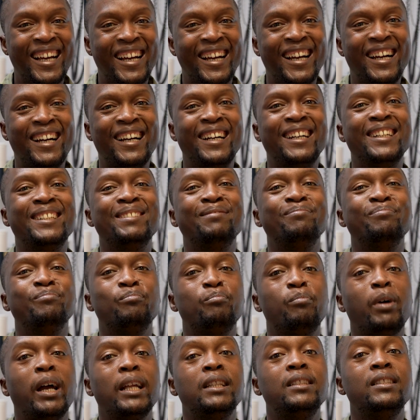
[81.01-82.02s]

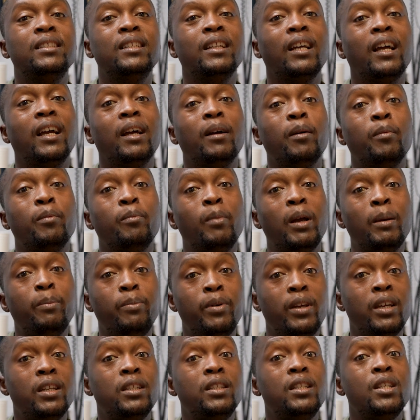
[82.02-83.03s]
Um, but uh, my
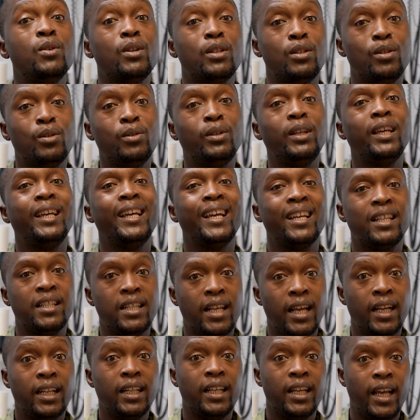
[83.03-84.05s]
PhD was looking
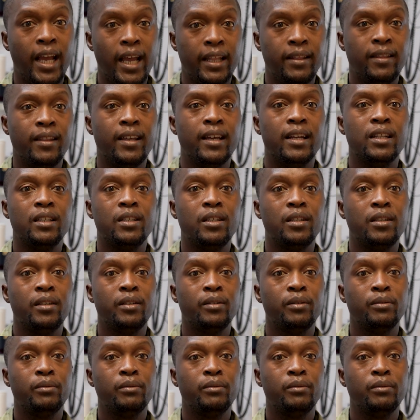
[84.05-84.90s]
exactly at that,